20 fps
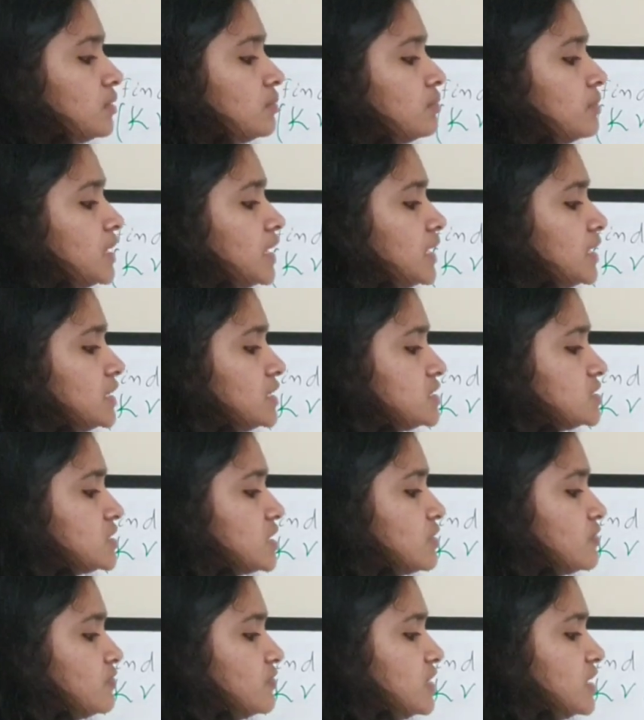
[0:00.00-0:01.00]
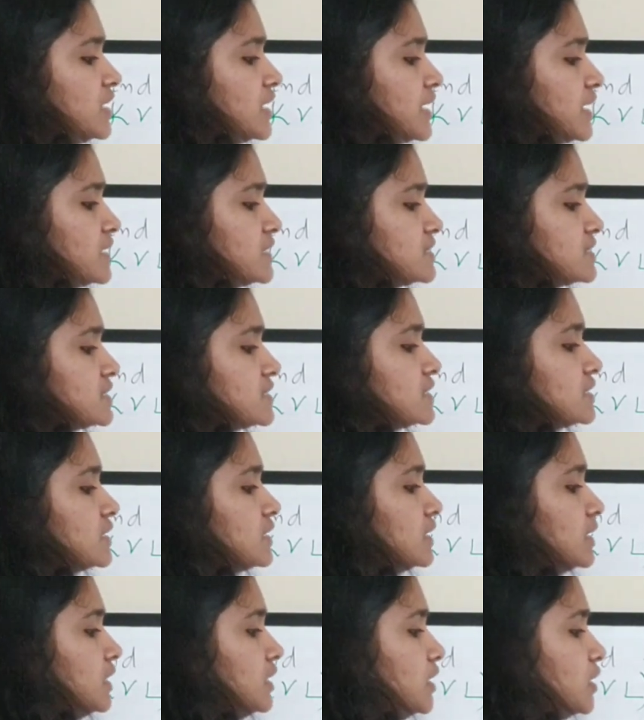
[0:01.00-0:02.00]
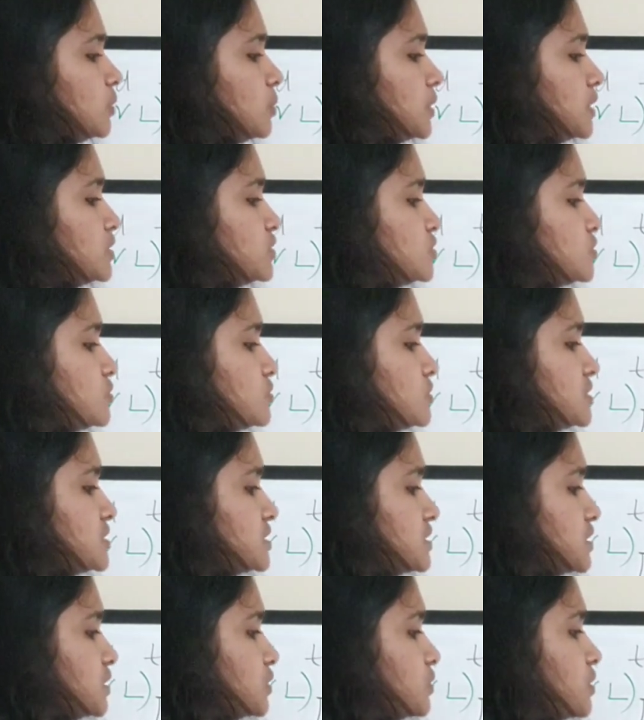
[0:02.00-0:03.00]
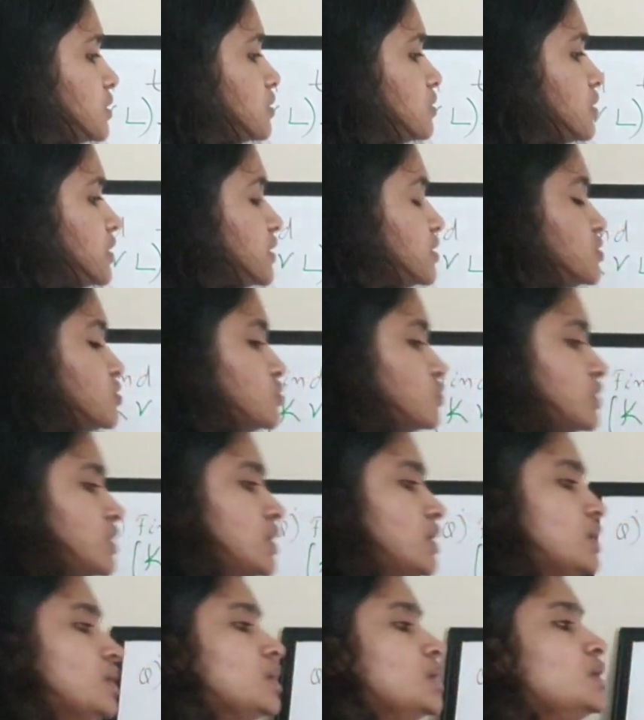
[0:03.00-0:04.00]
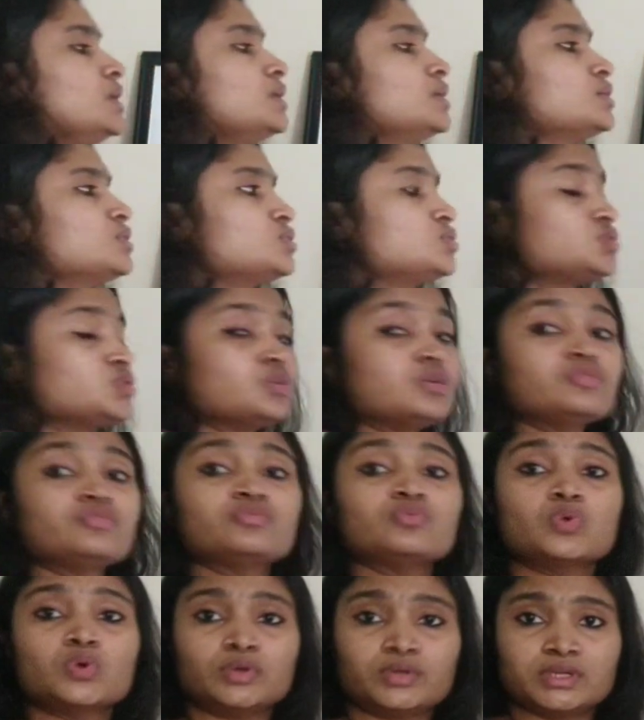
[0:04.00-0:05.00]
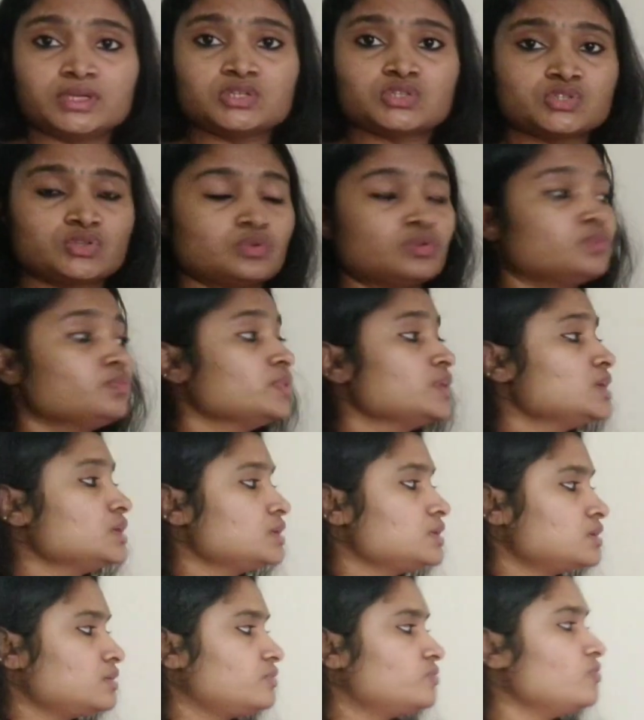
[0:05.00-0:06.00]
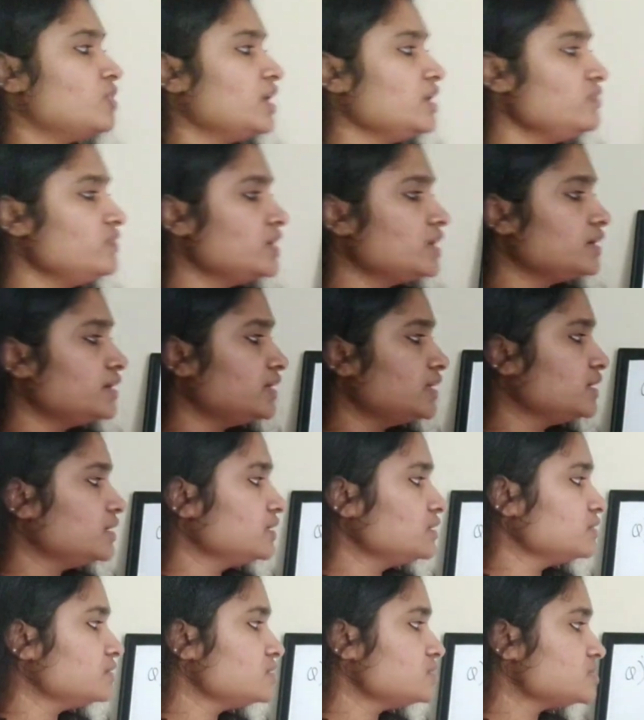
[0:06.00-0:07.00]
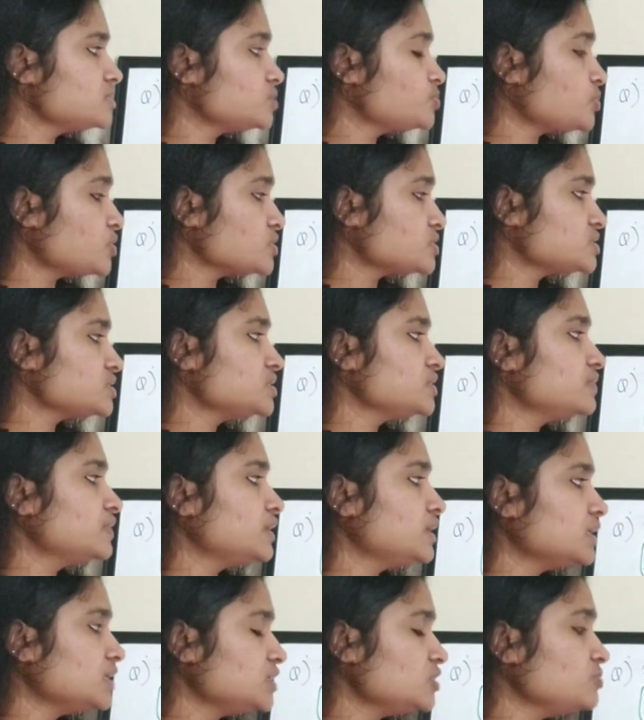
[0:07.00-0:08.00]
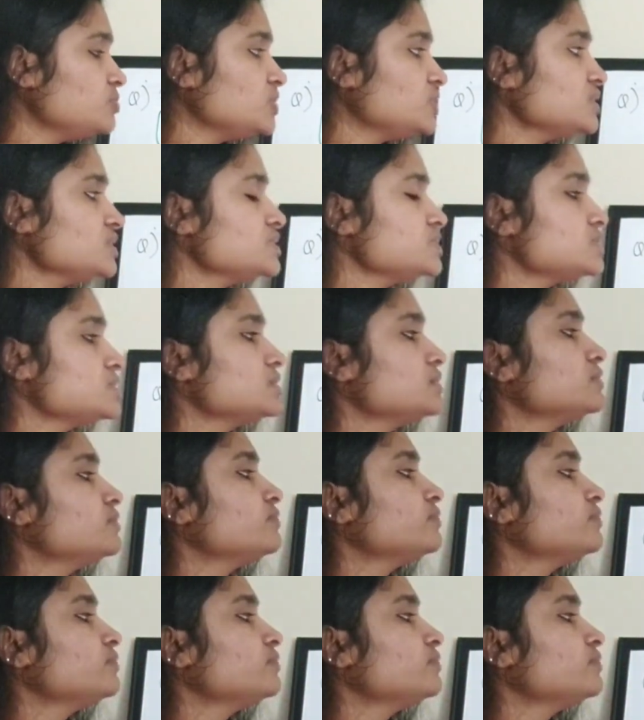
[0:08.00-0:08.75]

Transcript: minus Vx equal to 0 according to the Kirchhoff voltage law. Why we are taking this as positive and negative? Because